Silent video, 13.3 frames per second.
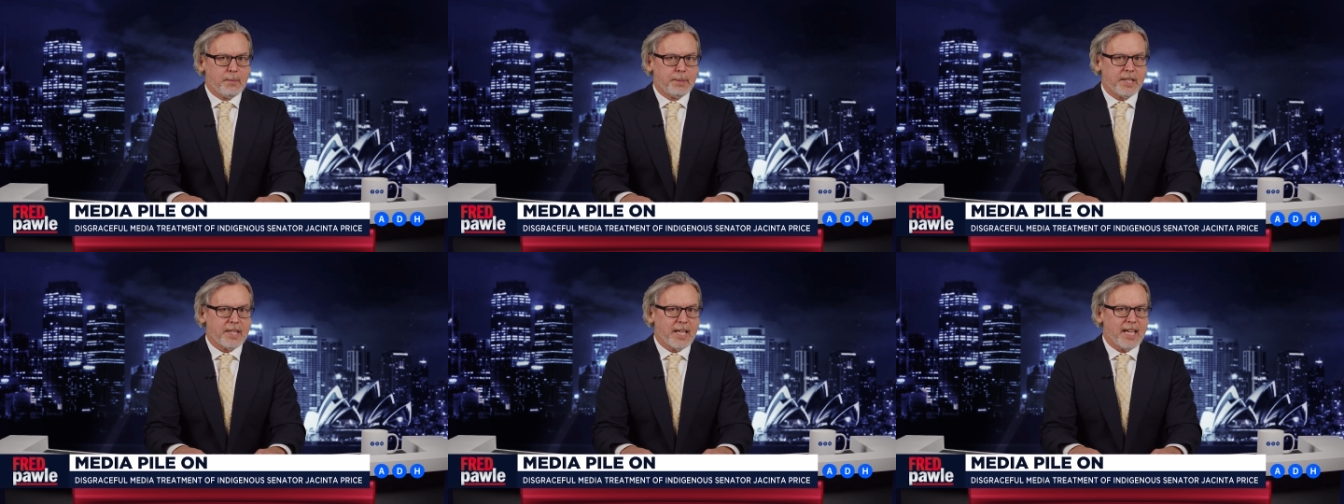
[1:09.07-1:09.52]

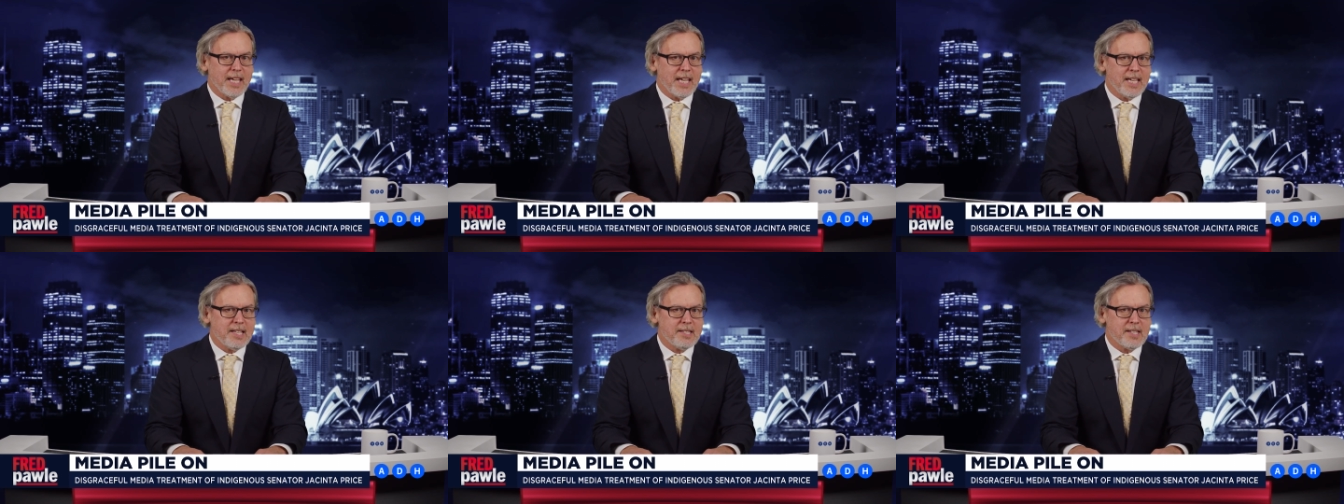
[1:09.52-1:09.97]
But there
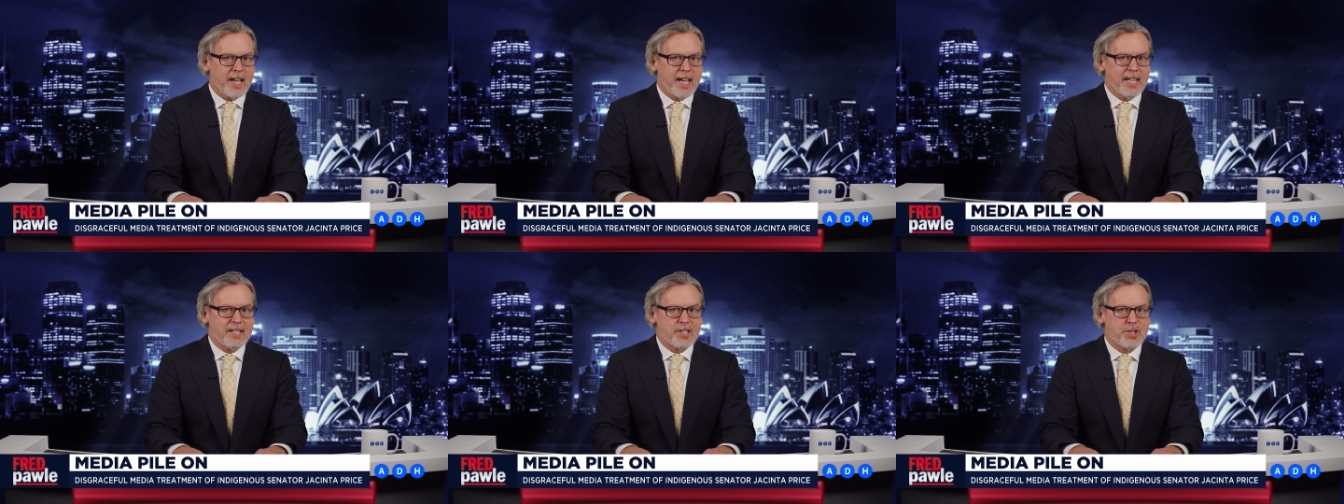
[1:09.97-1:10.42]
is
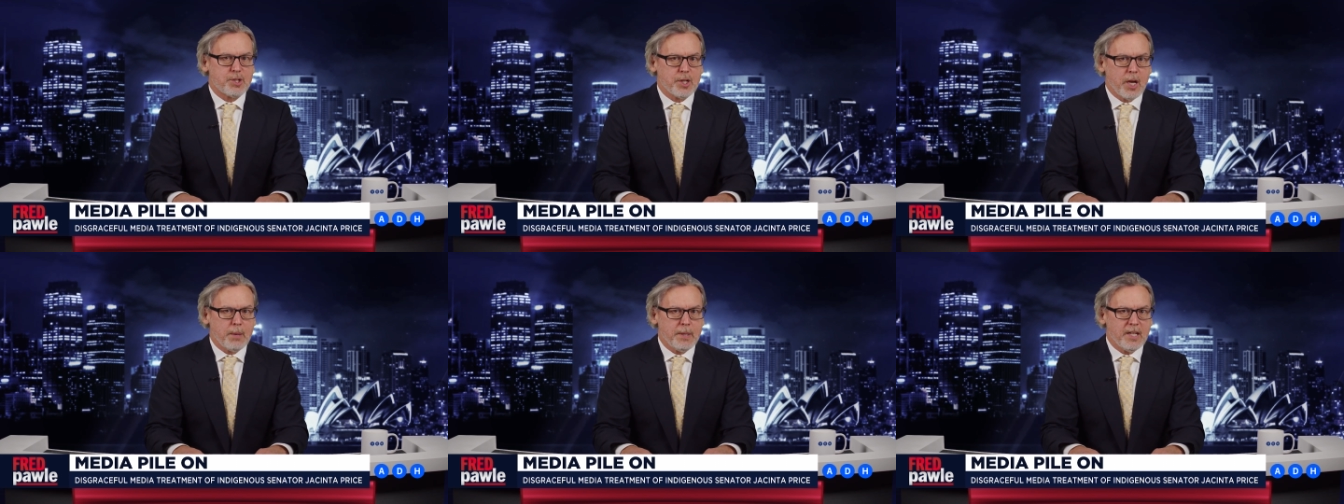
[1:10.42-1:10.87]
a
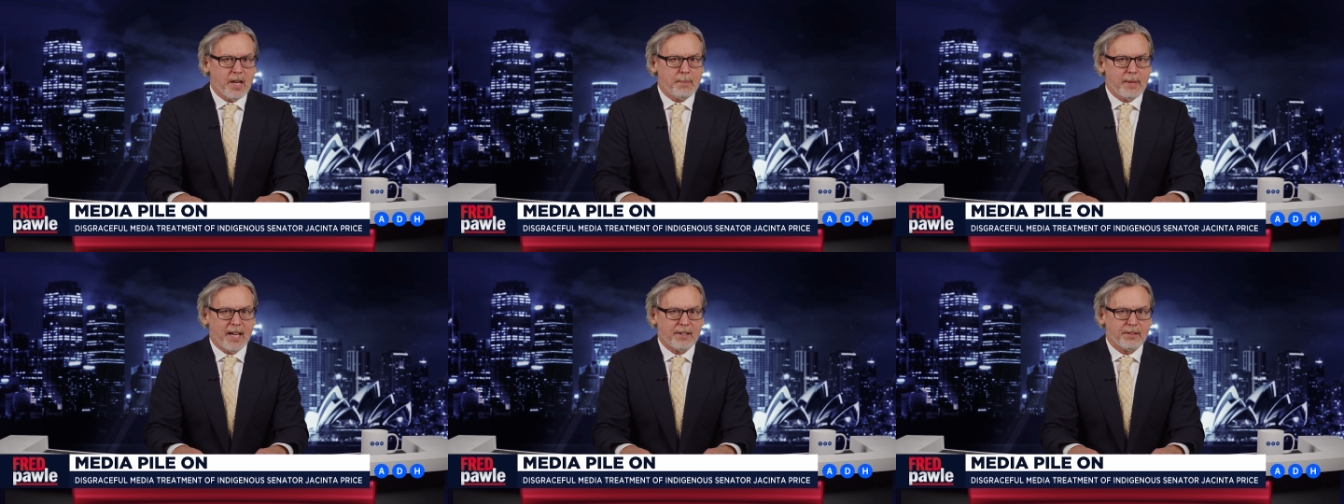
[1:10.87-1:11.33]
disturbing
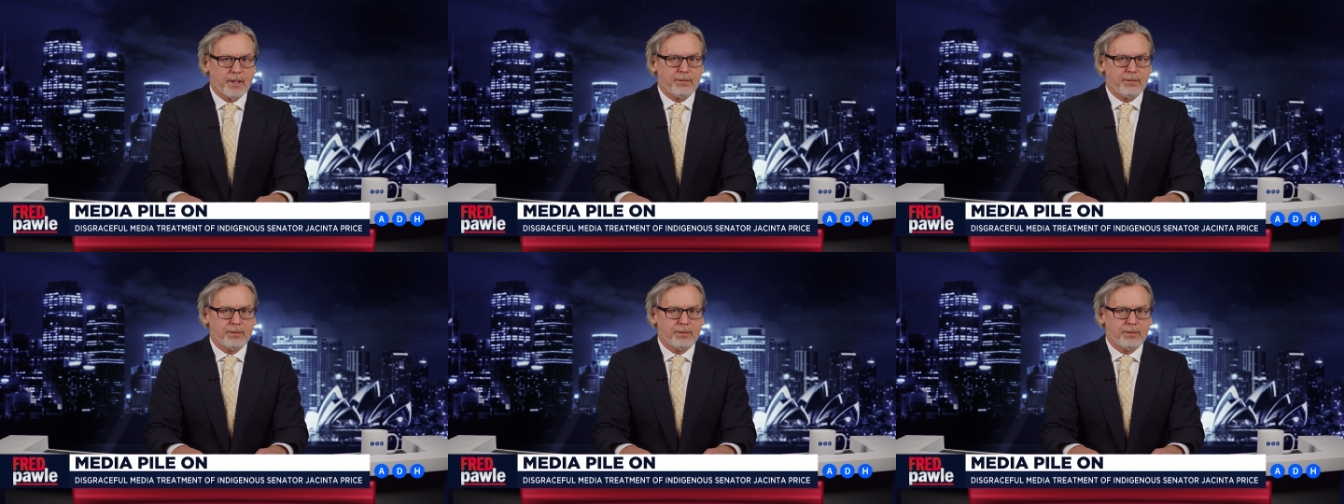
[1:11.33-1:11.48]
amount